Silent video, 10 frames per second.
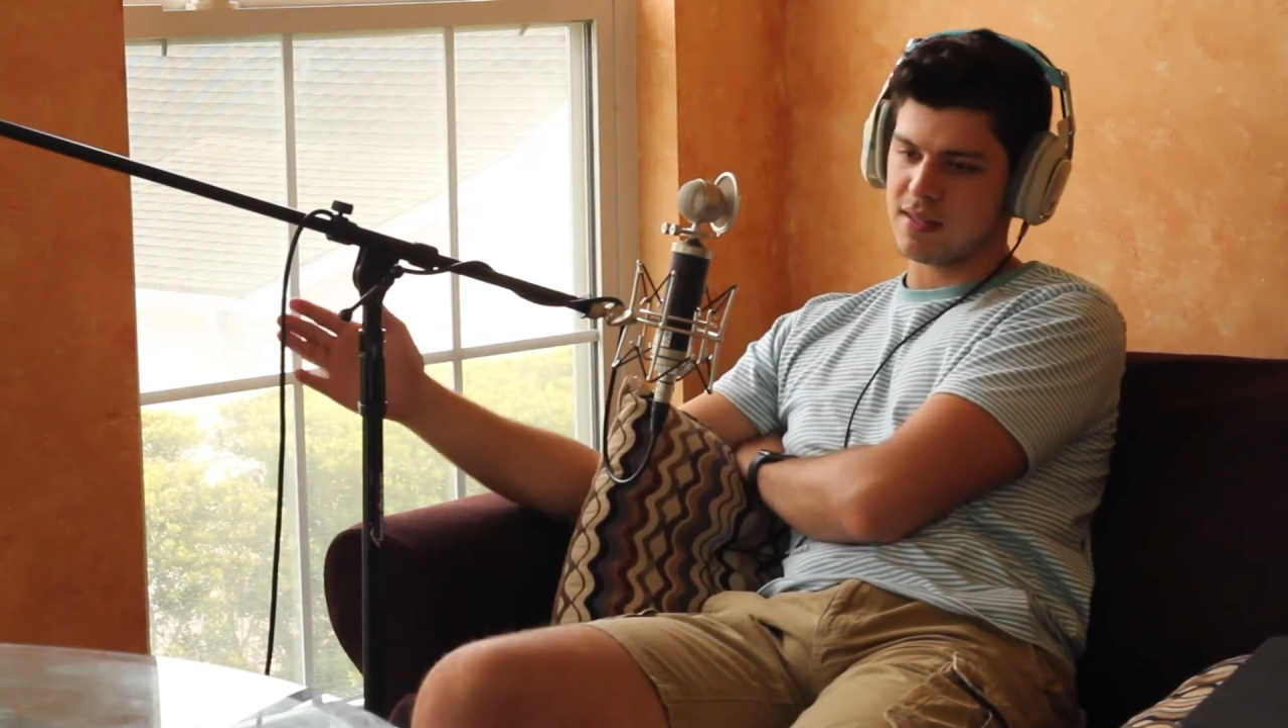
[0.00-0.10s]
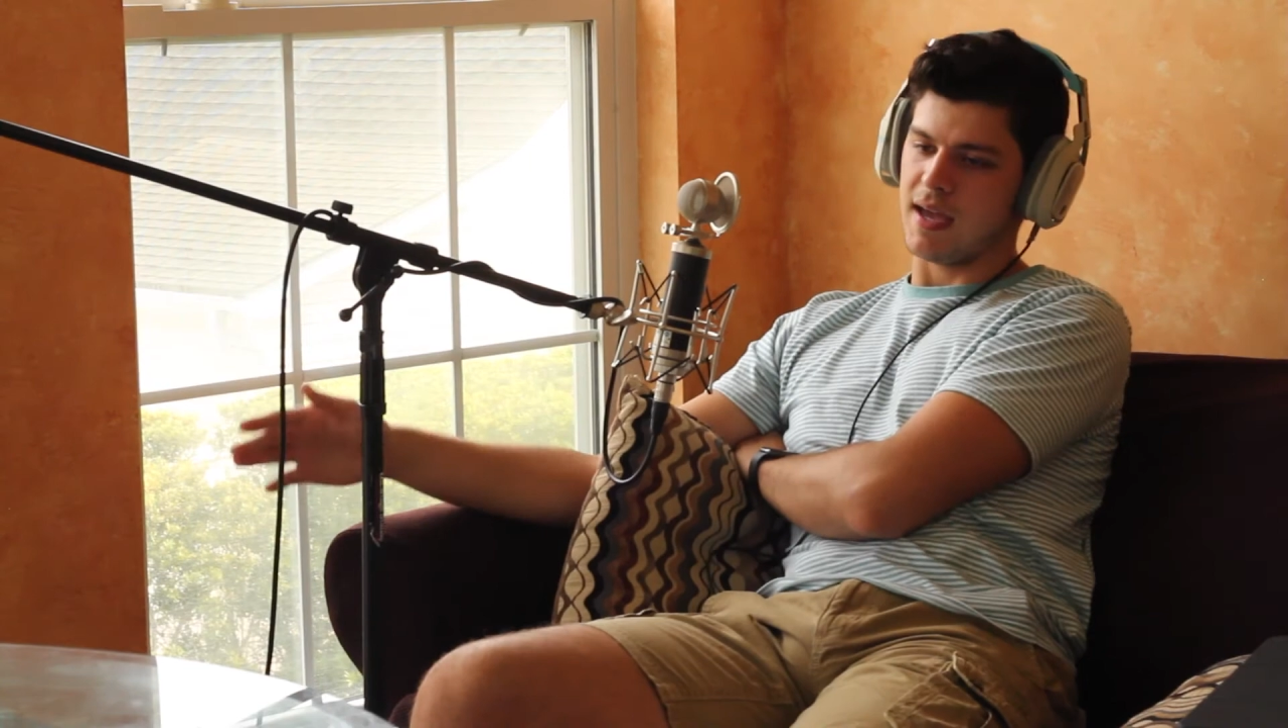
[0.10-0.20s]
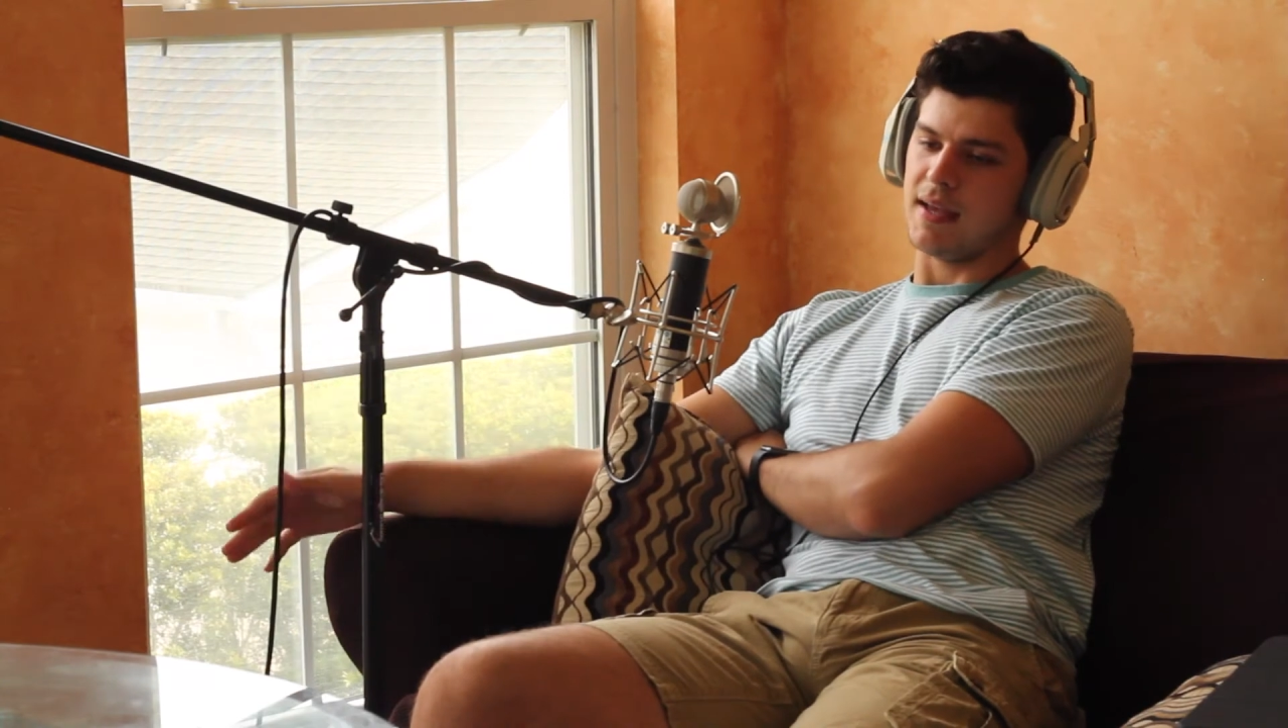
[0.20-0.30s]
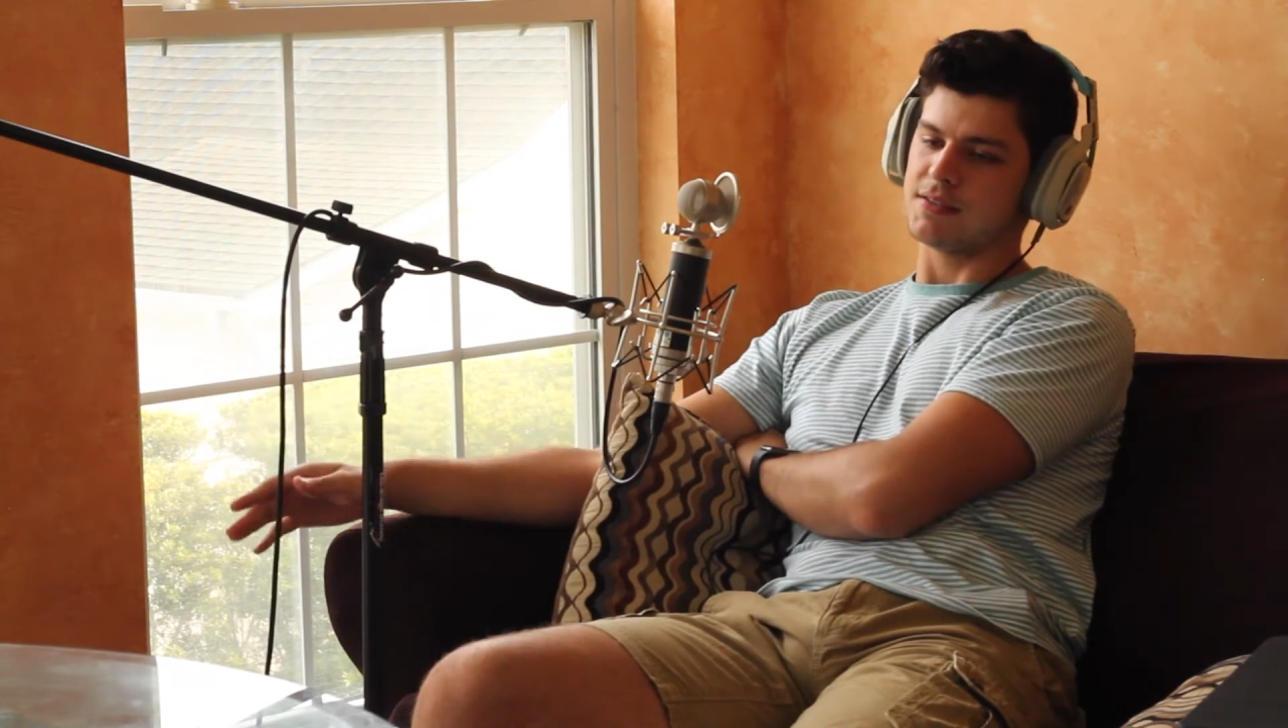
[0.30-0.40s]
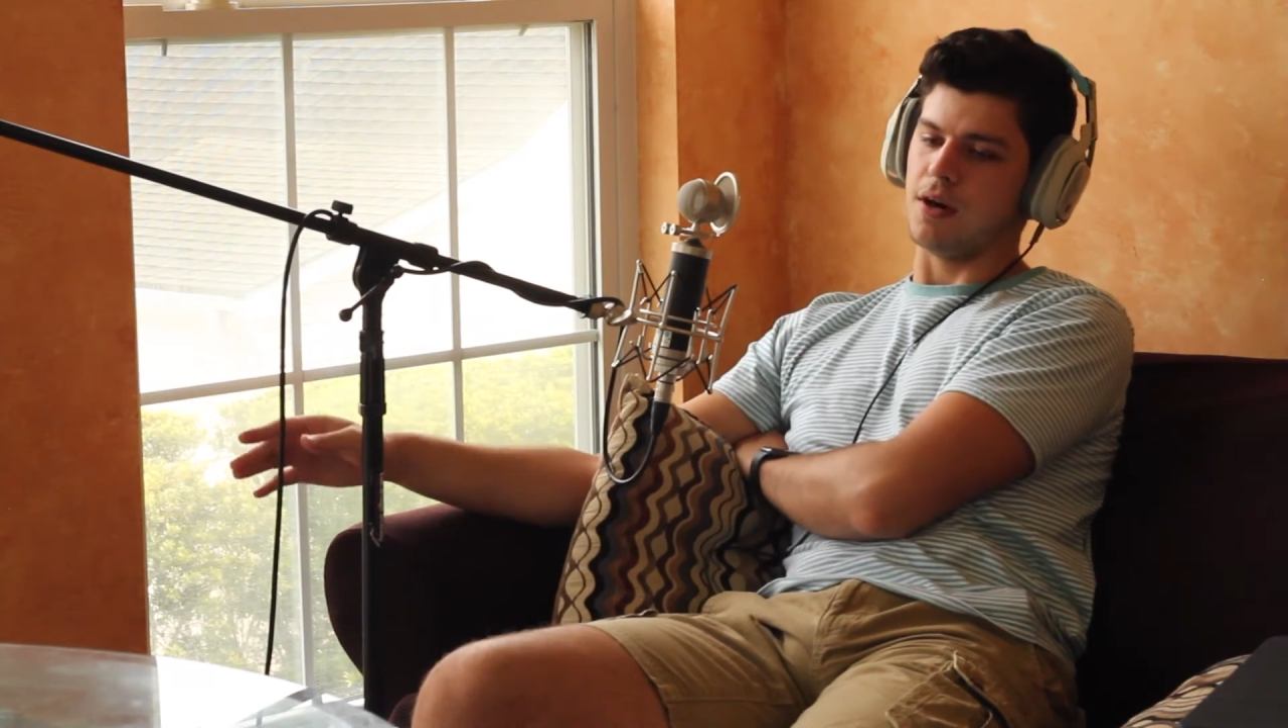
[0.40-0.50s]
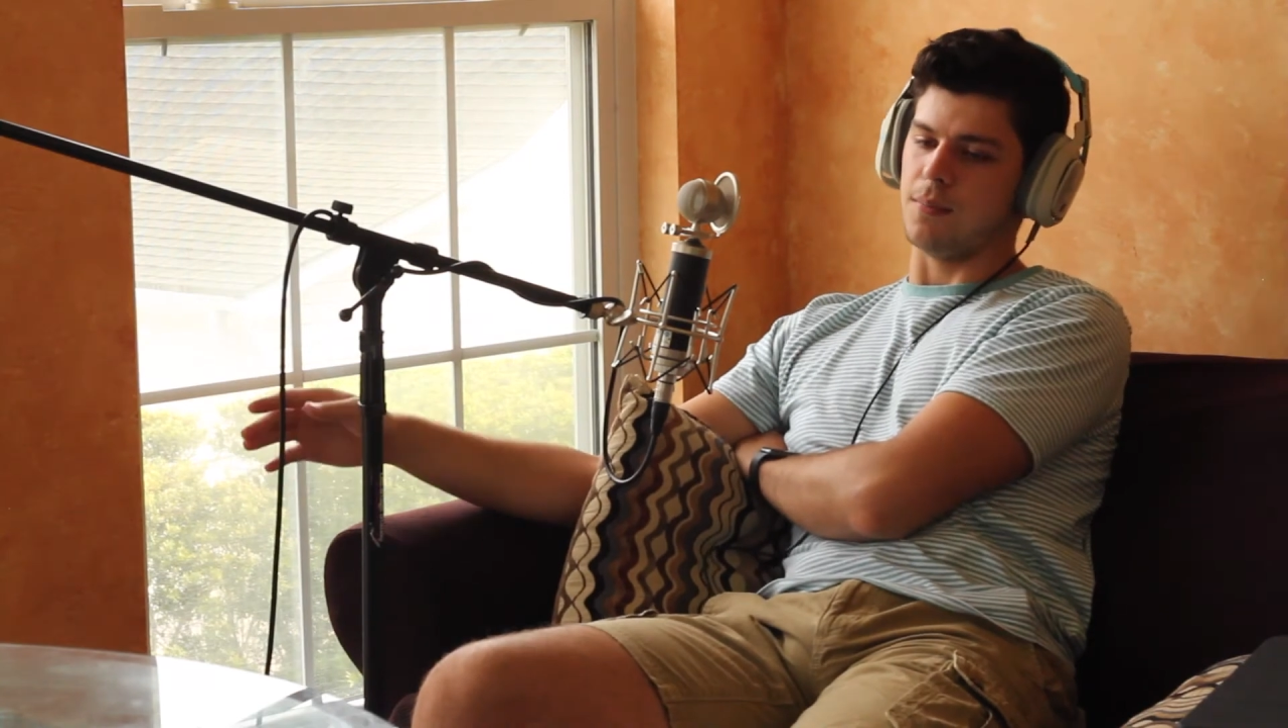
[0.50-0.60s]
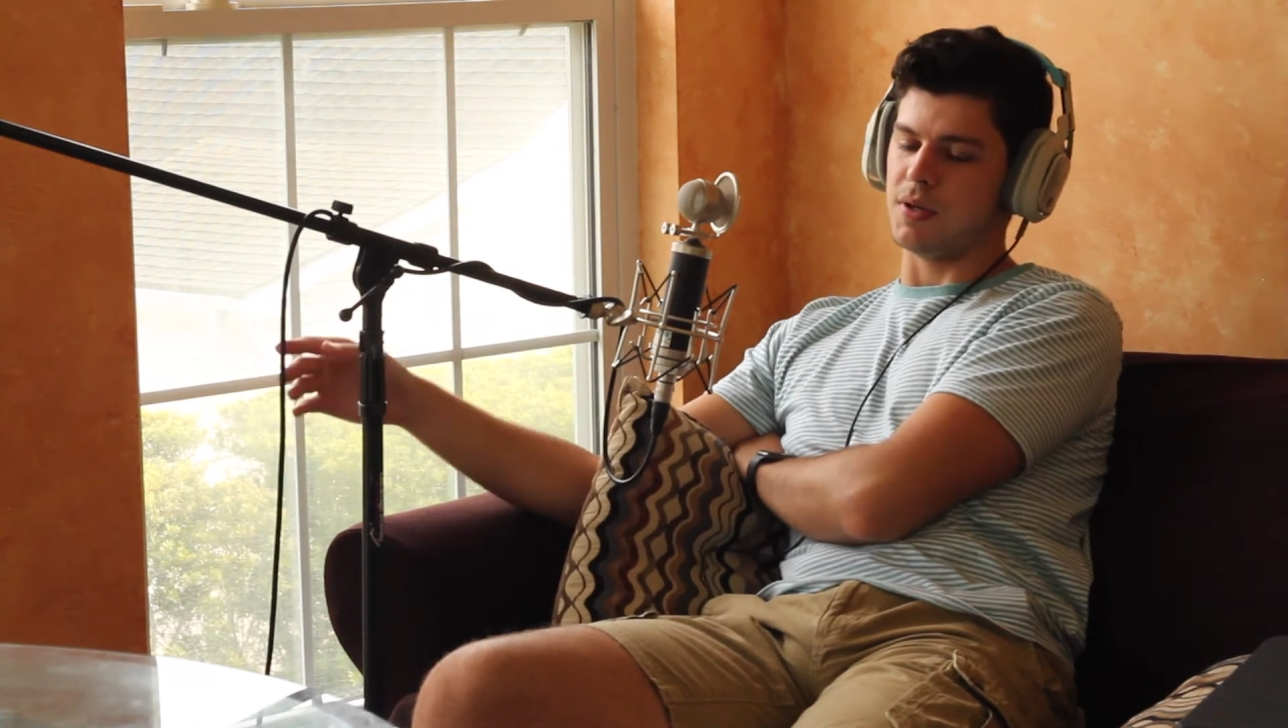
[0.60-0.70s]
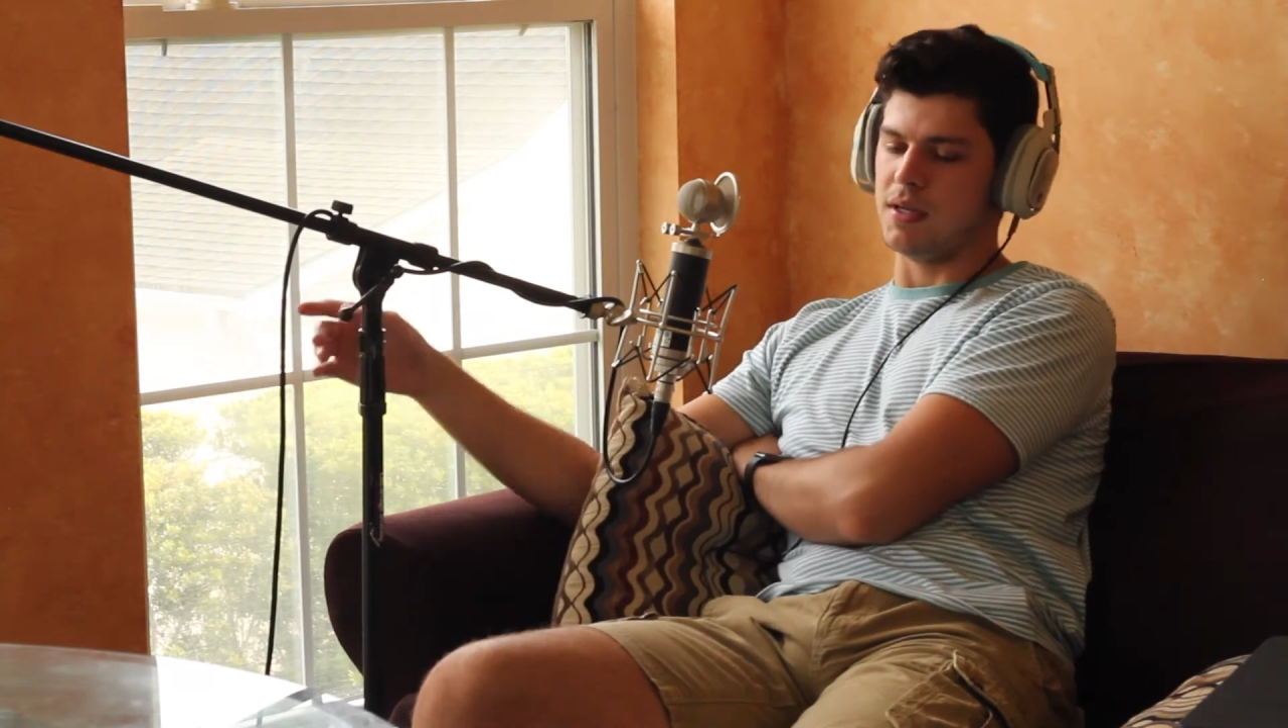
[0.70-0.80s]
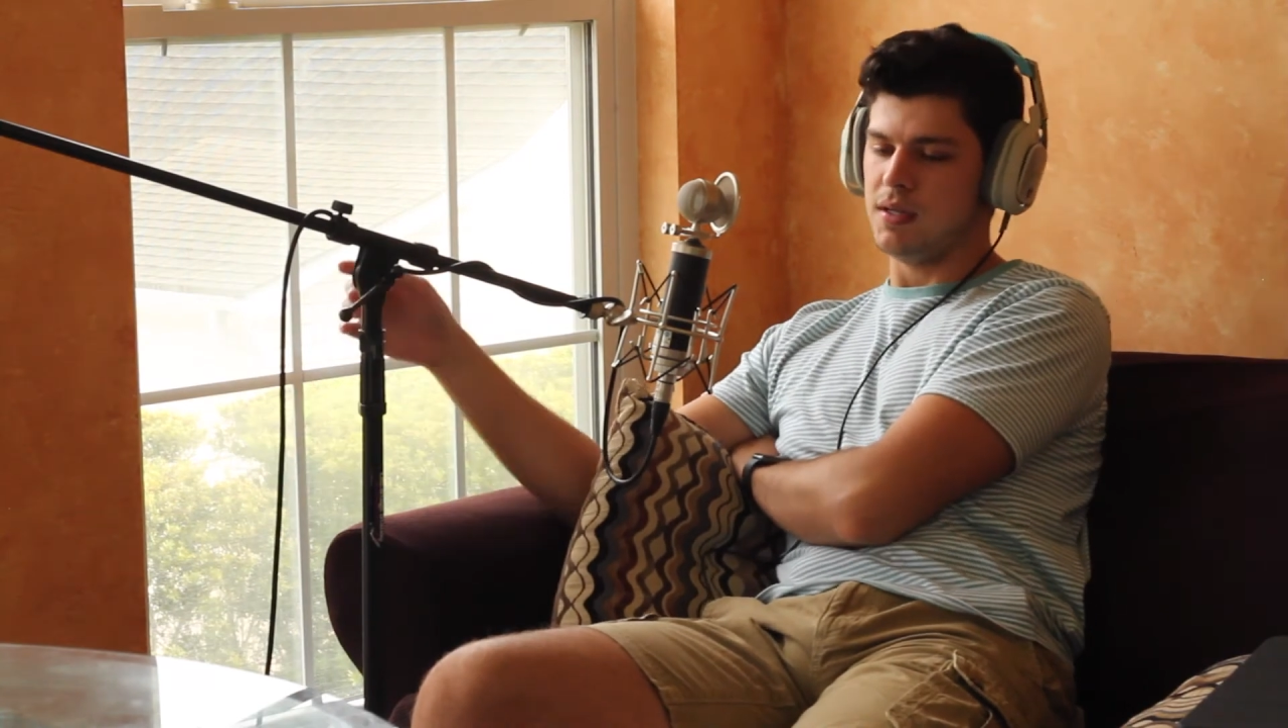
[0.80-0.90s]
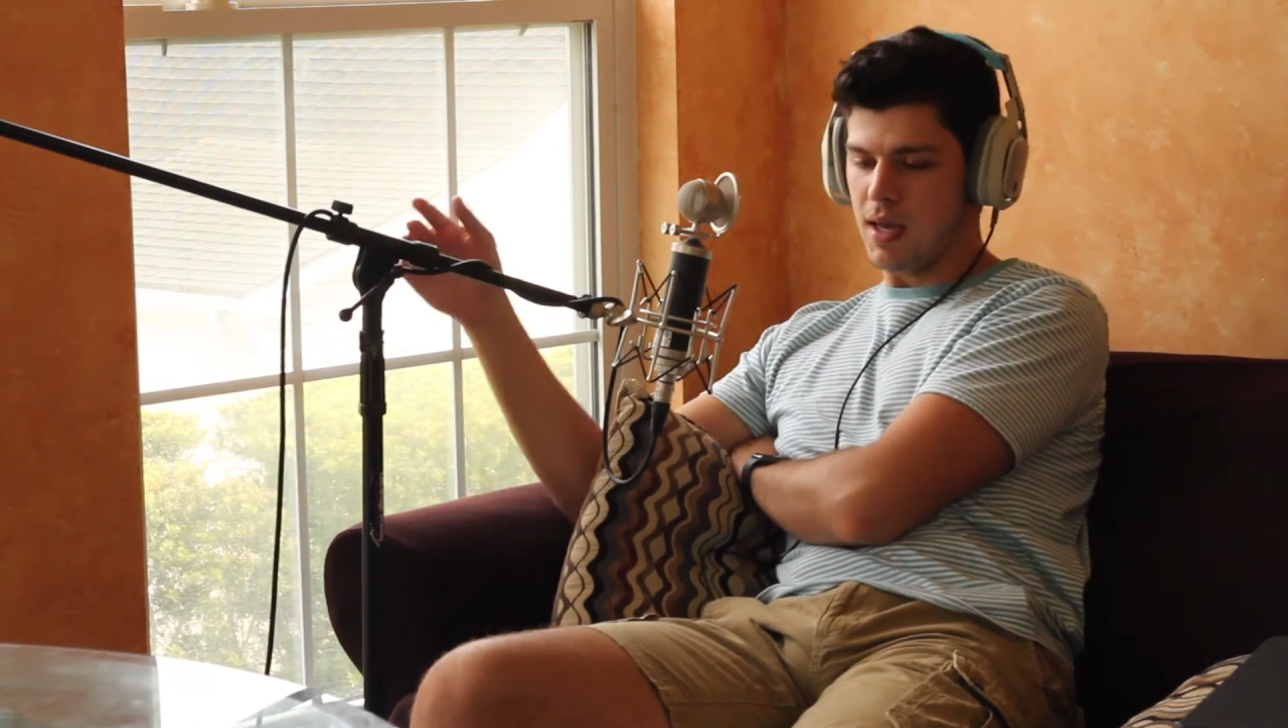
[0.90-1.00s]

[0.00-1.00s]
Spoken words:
gas company